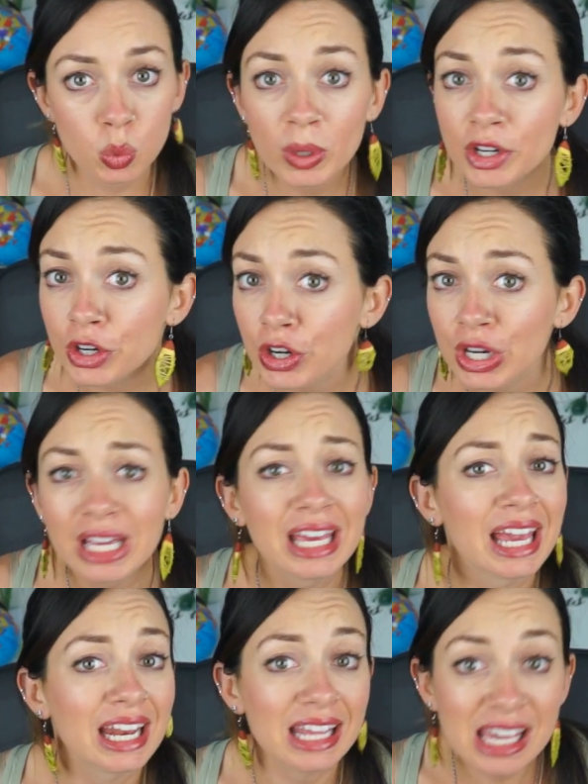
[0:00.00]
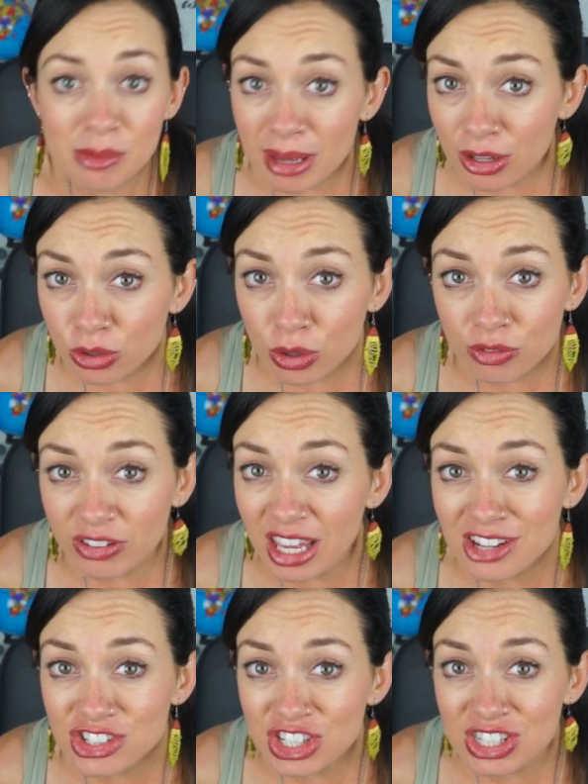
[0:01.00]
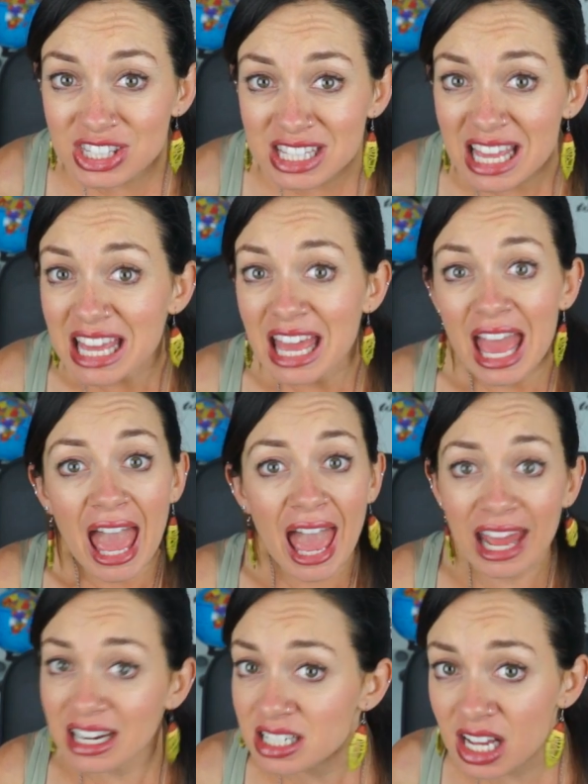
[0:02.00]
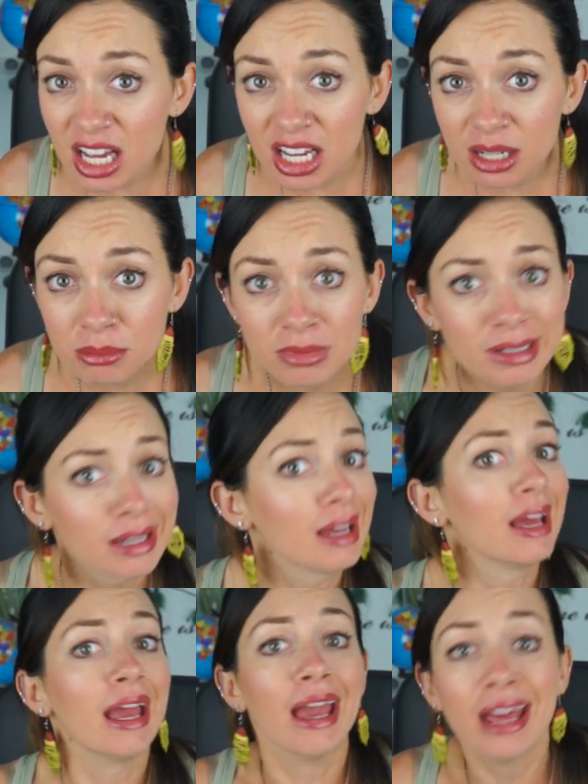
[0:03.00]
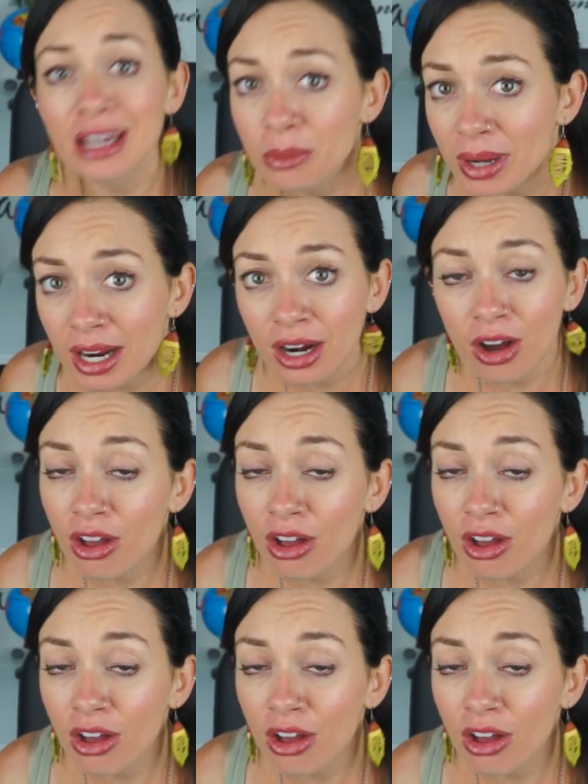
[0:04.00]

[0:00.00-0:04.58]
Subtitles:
Twitter, and email notifications anytime, anywhere.